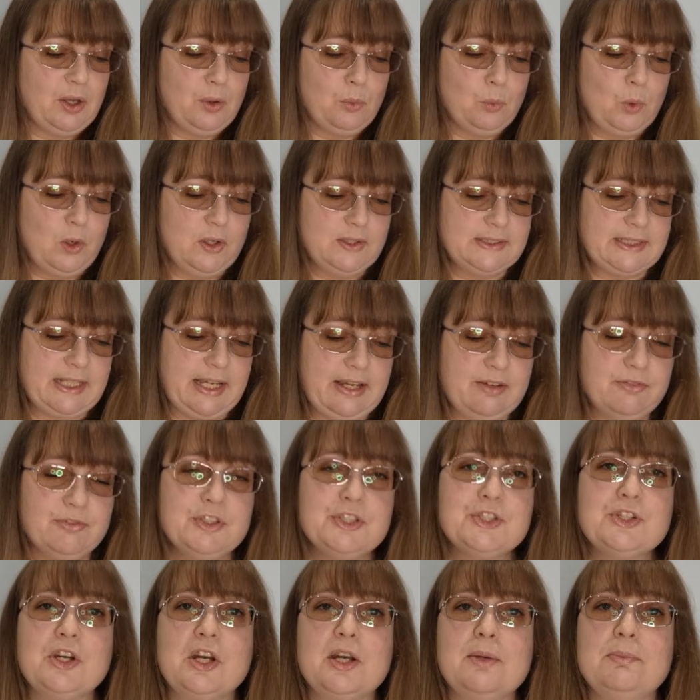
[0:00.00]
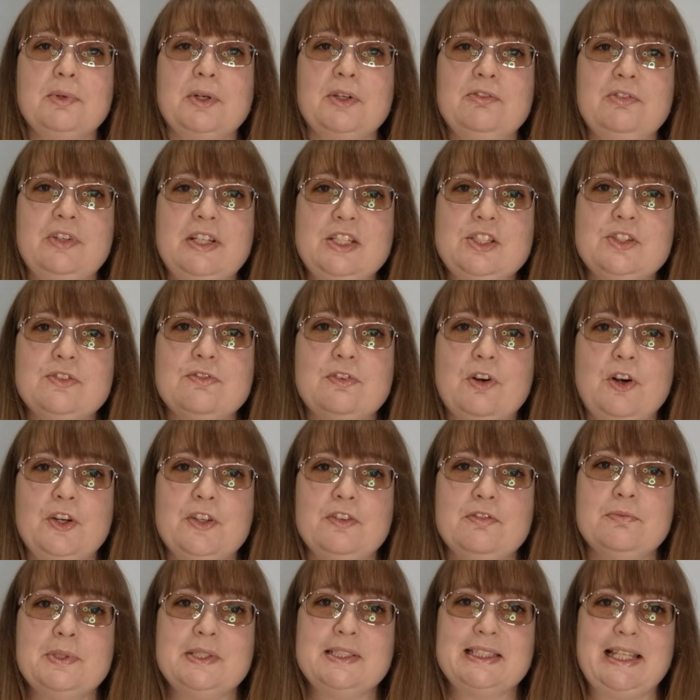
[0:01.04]
was every time I reach
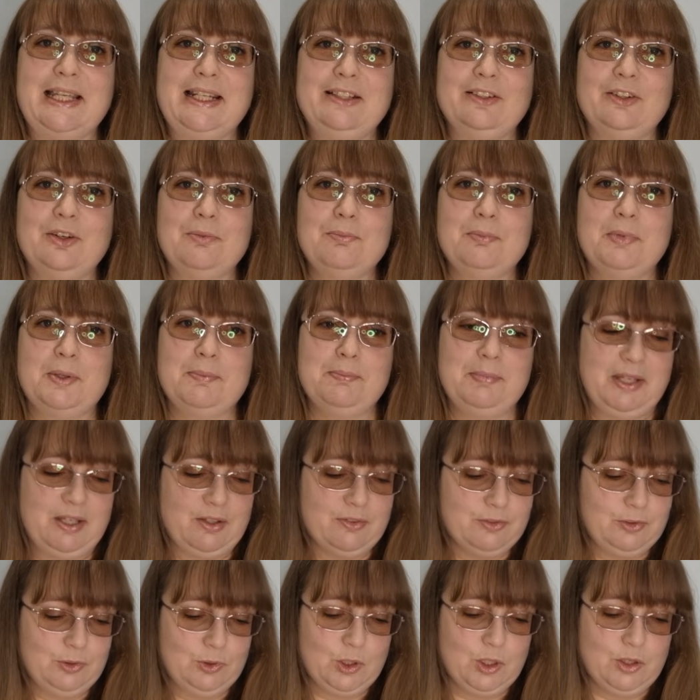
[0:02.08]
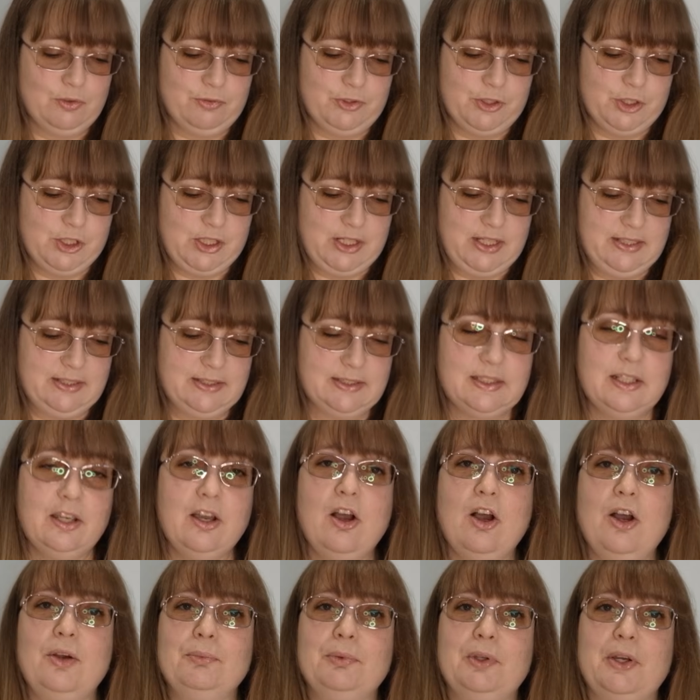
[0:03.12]
5% on my big full coverages,
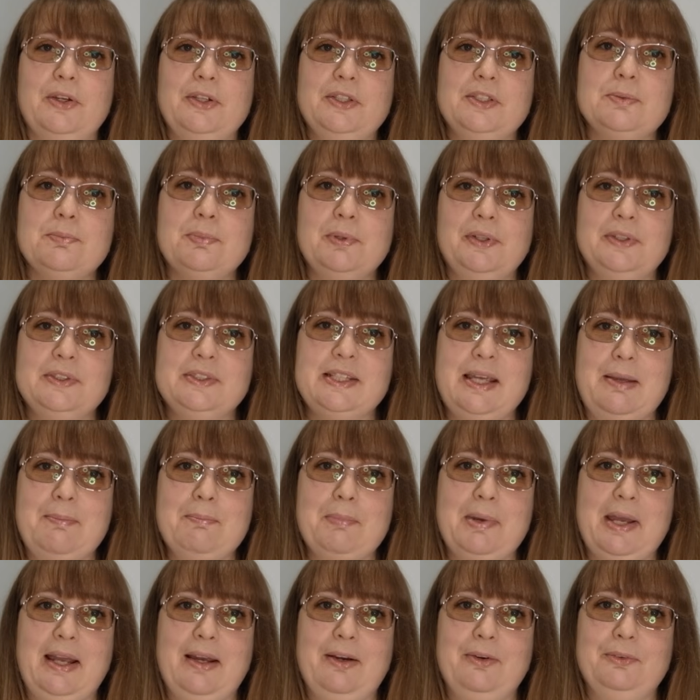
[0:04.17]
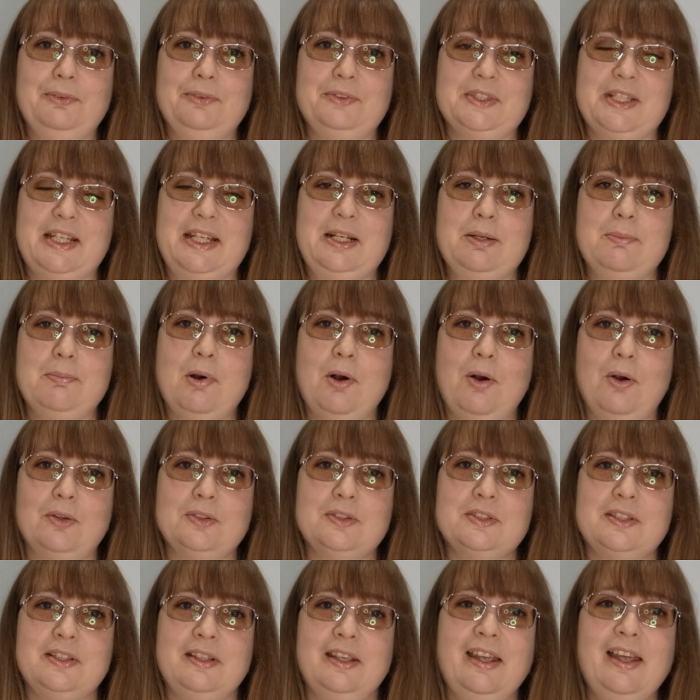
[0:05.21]
I'm going to put £10 in a
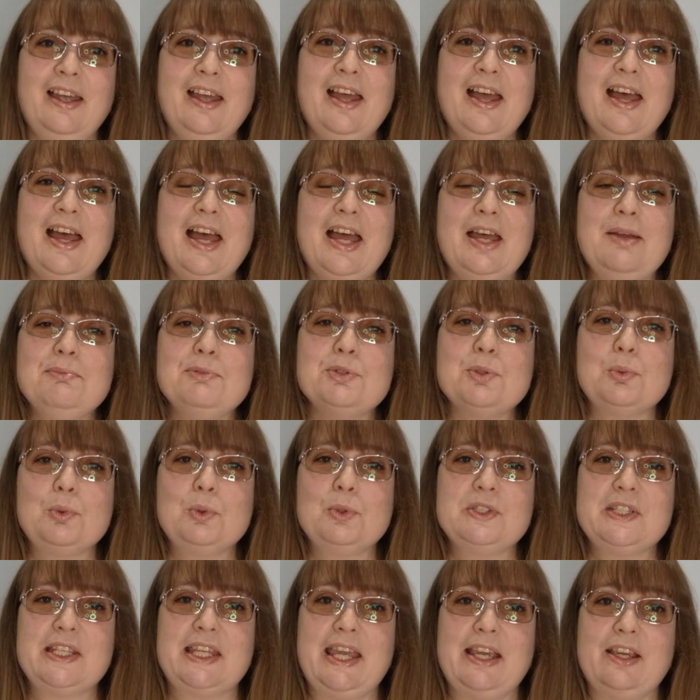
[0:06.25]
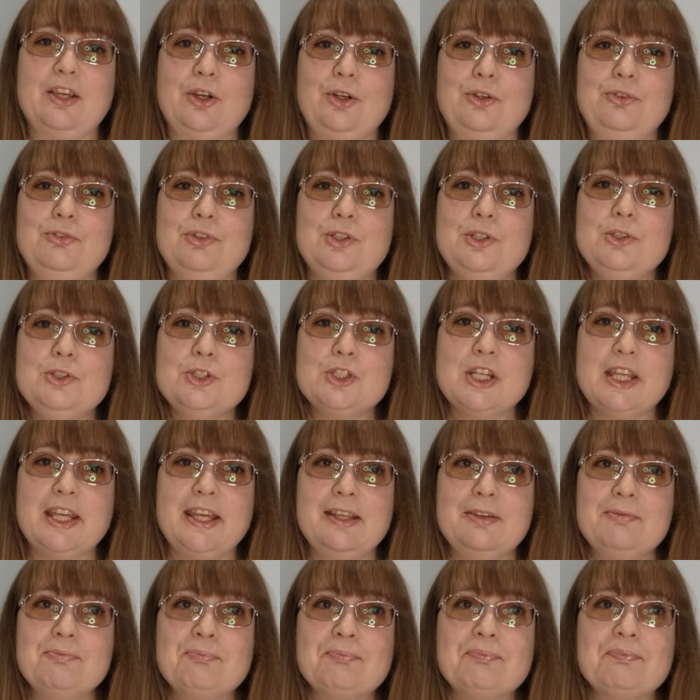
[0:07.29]
pot towards a Gecko Rouge
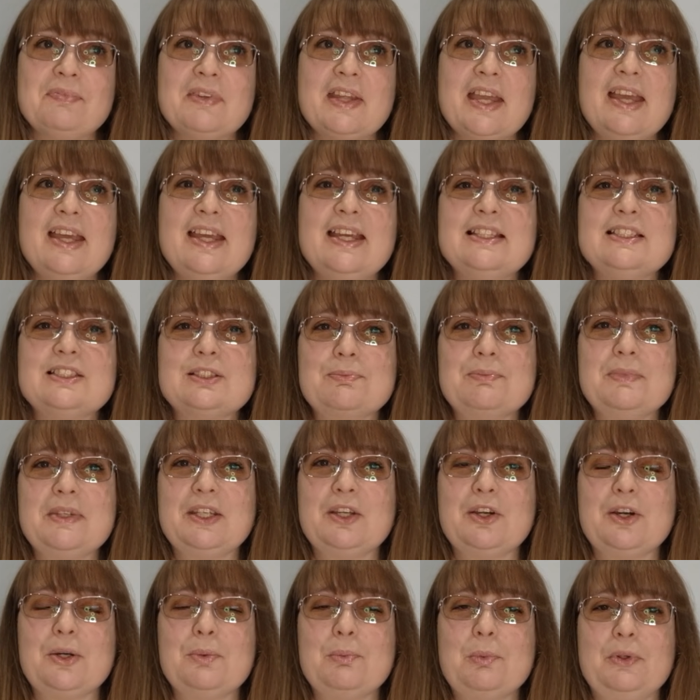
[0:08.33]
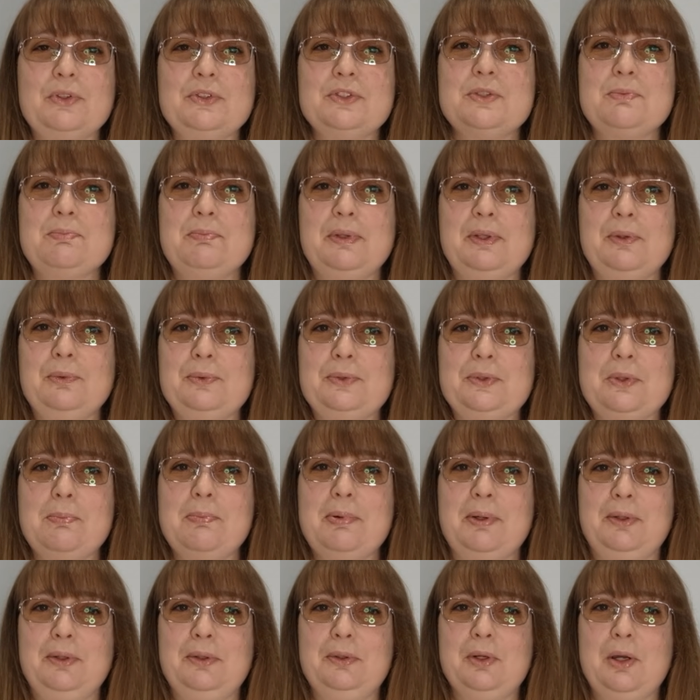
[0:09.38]
kit. It's something I want to build
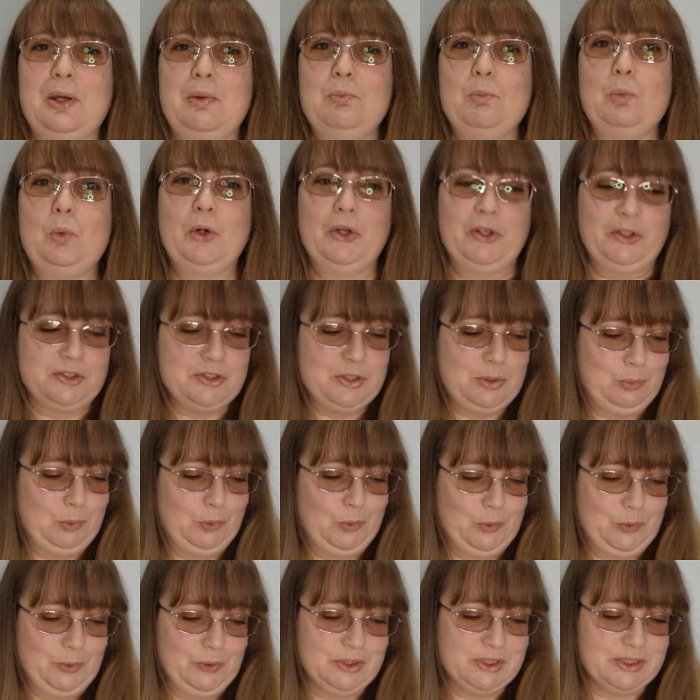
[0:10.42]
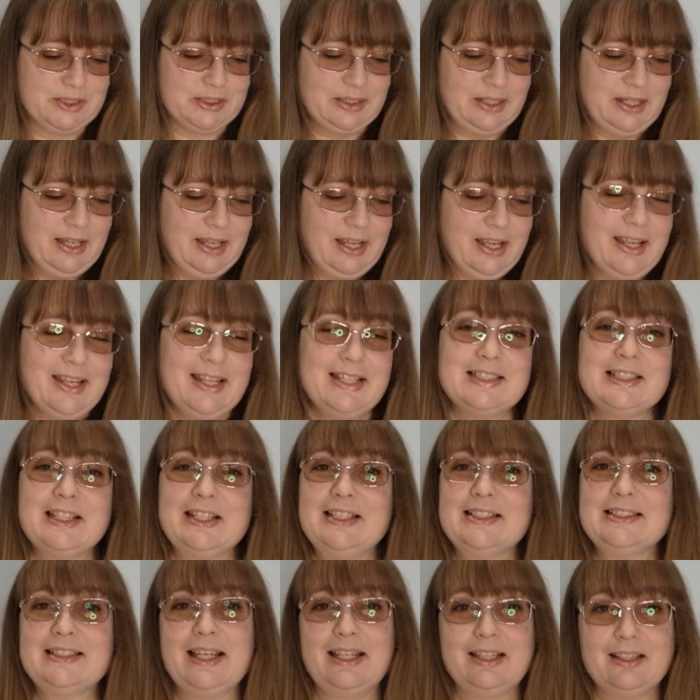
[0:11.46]
up and work towards. It's
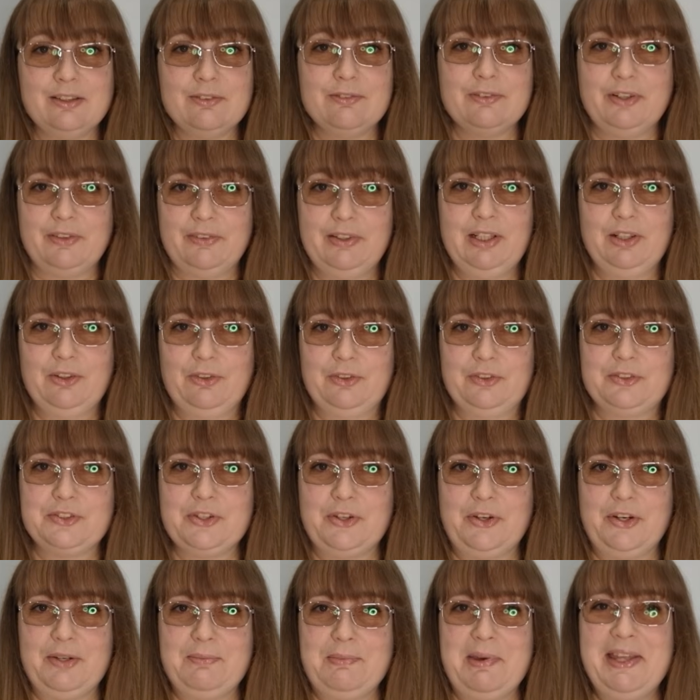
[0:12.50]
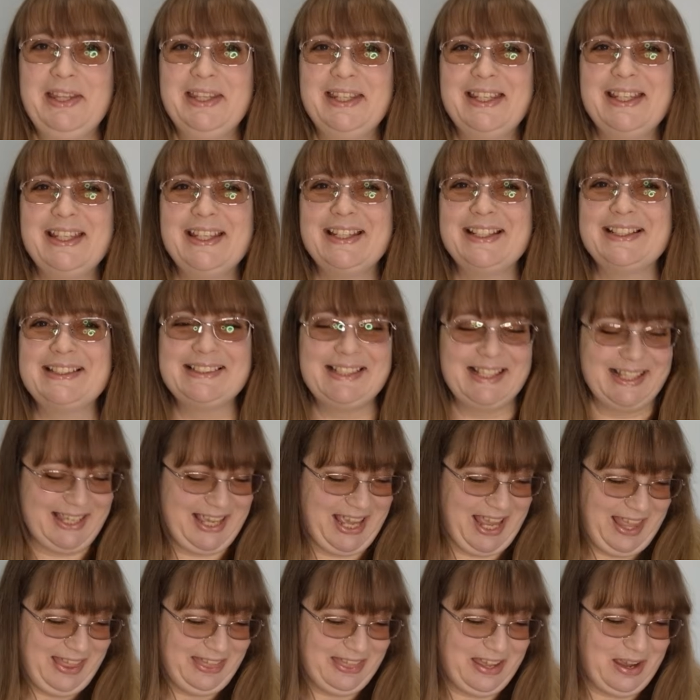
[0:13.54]
going to take a very long time to
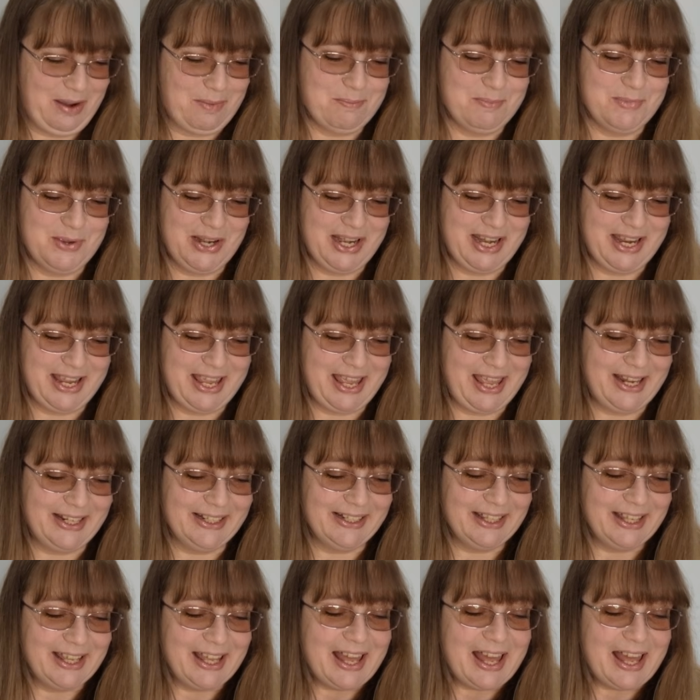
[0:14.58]
get that money in.